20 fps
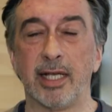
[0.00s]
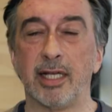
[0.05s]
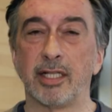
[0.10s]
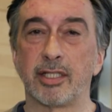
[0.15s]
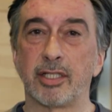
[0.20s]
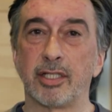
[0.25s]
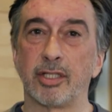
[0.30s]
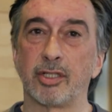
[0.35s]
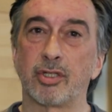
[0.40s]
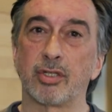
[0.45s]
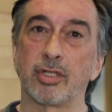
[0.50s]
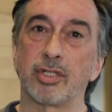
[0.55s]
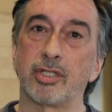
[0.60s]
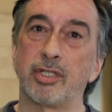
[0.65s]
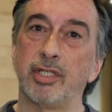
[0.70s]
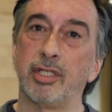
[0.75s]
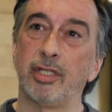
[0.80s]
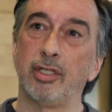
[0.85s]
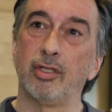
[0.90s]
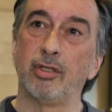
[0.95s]
It's
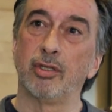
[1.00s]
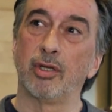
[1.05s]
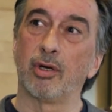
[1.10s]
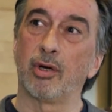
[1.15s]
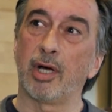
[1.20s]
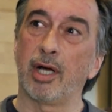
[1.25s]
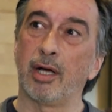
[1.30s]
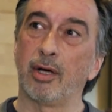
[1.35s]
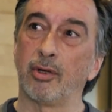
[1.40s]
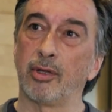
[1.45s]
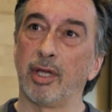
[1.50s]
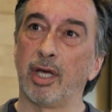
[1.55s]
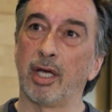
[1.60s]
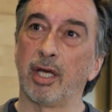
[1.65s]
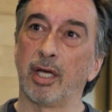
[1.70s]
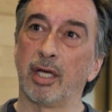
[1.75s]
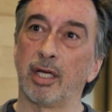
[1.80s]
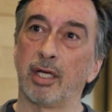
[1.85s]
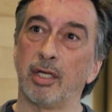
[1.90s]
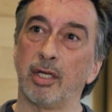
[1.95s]
interesting, how
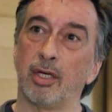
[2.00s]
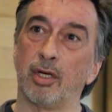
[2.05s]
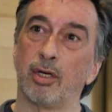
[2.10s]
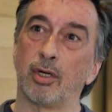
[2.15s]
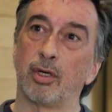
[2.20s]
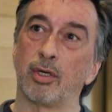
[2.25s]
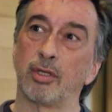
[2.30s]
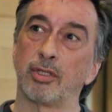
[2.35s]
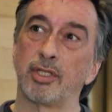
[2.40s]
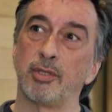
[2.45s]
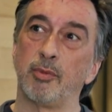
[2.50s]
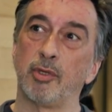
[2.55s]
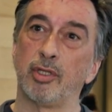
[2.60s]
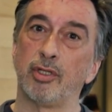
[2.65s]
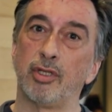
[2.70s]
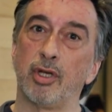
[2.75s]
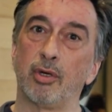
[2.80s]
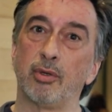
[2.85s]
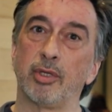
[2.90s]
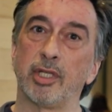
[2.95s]
herdsmen
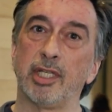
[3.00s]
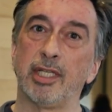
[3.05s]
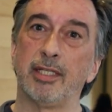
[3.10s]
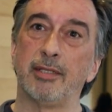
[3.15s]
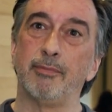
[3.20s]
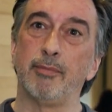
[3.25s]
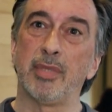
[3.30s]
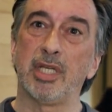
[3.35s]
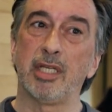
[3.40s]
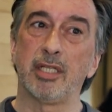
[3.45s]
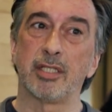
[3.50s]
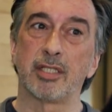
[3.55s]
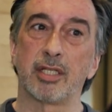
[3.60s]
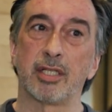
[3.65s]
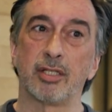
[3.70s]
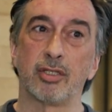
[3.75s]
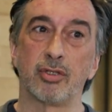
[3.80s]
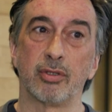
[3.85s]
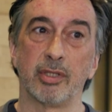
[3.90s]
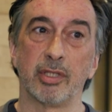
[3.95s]
don't eat
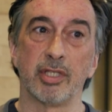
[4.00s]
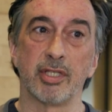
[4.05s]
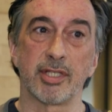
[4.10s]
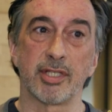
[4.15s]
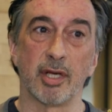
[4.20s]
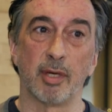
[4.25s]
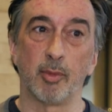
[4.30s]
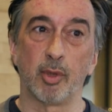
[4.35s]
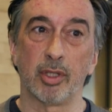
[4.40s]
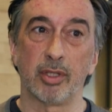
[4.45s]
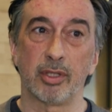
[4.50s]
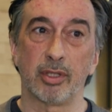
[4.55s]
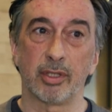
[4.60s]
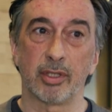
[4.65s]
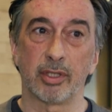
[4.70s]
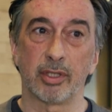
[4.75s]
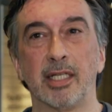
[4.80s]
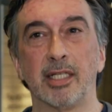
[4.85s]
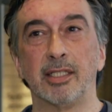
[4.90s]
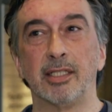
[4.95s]
meat during the summer,
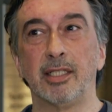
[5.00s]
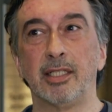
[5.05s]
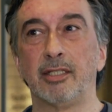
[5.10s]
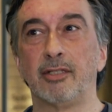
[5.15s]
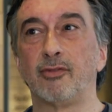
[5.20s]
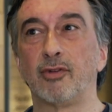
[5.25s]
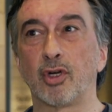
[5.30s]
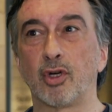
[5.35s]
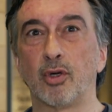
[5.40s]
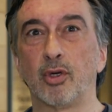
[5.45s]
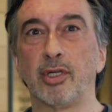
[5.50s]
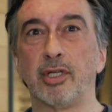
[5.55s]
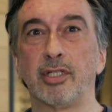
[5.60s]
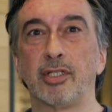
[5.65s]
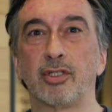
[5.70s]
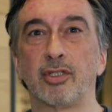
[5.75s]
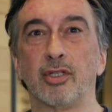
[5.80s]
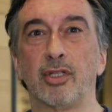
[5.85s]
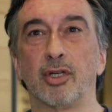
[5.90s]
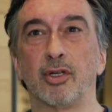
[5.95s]
live
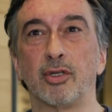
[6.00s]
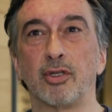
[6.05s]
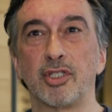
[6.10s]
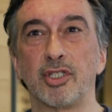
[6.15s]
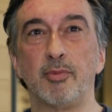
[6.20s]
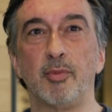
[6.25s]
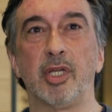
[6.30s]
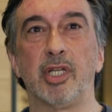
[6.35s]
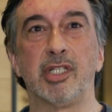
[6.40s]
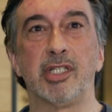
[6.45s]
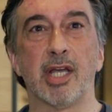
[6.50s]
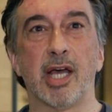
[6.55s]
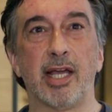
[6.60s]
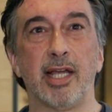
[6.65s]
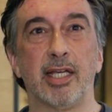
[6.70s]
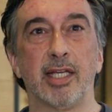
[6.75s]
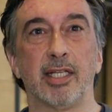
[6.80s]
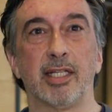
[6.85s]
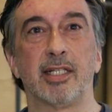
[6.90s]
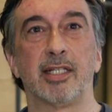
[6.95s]
according to the herdsman
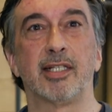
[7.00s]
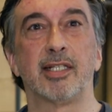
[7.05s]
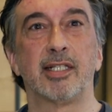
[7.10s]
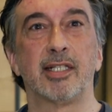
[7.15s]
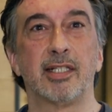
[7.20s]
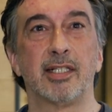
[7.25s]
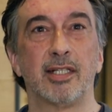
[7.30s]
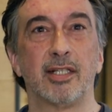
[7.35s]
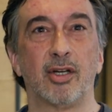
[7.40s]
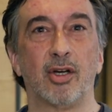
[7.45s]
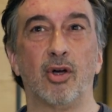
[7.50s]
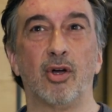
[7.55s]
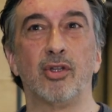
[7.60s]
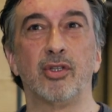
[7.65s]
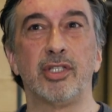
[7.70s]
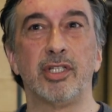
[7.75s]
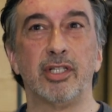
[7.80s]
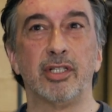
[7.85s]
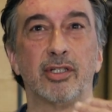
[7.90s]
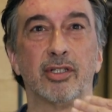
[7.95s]
diet
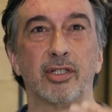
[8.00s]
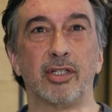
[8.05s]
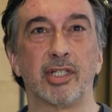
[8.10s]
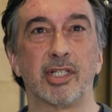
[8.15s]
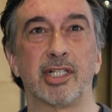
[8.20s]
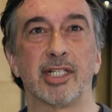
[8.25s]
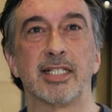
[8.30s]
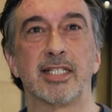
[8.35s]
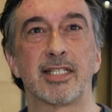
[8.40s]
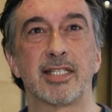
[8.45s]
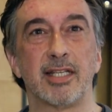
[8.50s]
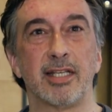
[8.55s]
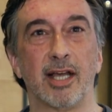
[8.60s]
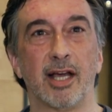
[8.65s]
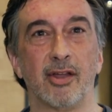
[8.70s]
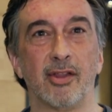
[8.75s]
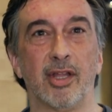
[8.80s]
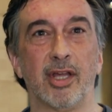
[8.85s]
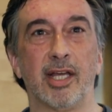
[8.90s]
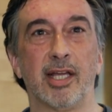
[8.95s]
all year, and see
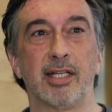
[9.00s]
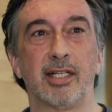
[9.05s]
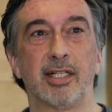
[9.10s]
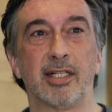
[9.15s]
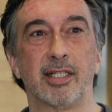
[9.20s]
how that